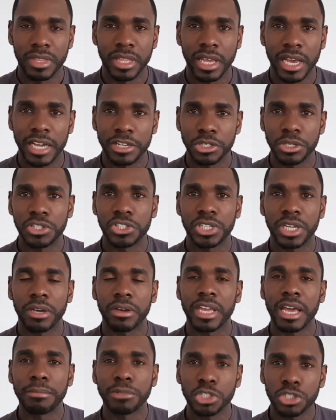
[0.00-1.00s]
and you say,
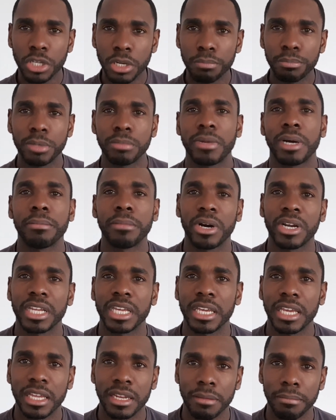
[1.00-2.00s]
okay, I'm just going to put my
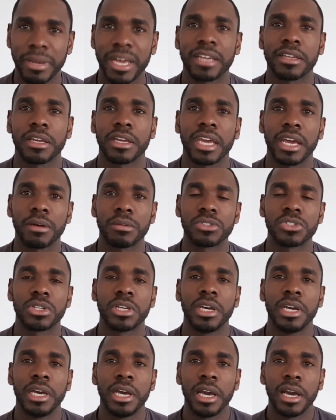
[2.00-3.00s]
money in a bank account,
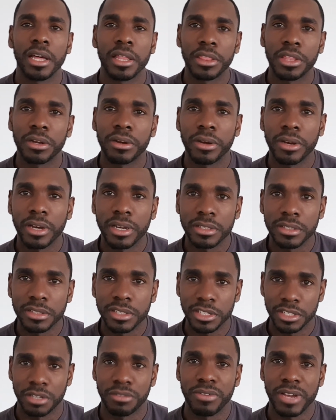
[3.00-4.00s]
there are
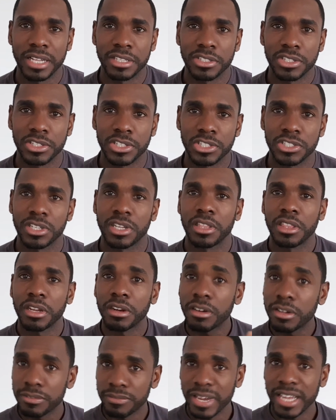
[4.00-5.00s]
disadvantages and there
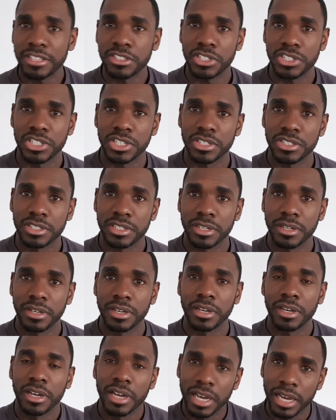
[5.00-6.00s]
are advantages.
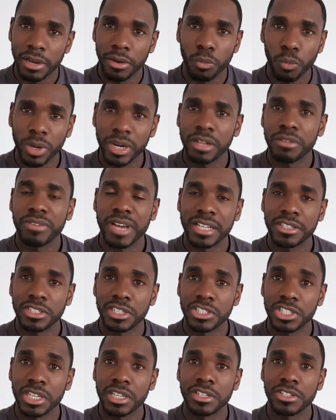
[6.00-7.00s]
One
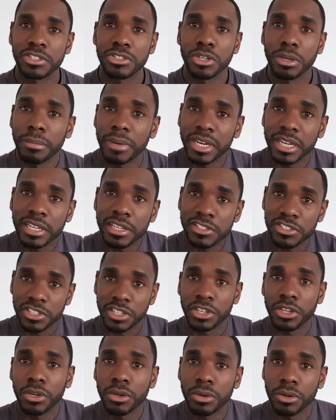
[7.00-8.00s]
advantage is your money is
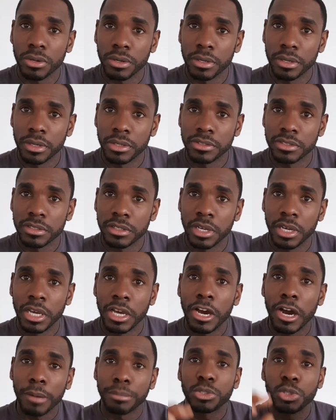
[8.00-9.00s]
secure
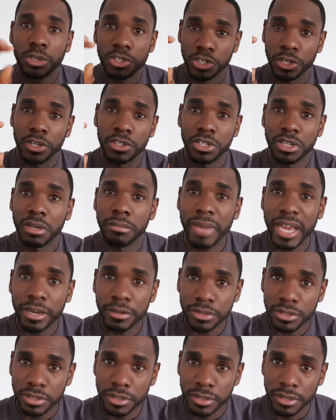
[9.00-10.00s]
up to a certain
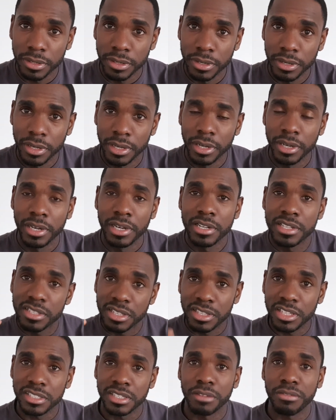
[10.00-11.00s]
amount. The
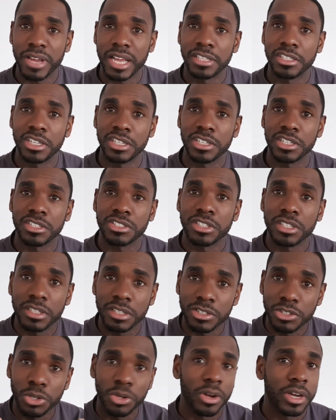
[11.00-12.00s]
disadvantage is
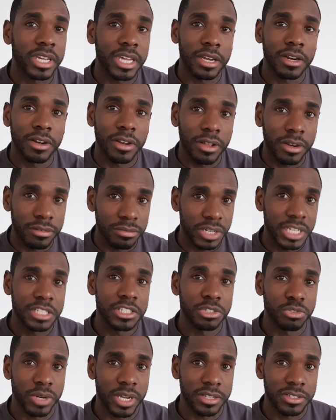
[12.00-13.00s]
you don't get a lot of
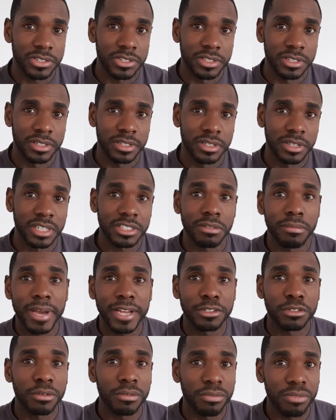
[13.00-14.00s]
interest. As a
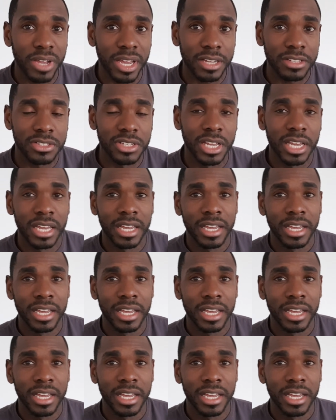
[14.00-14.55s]
matter of fact,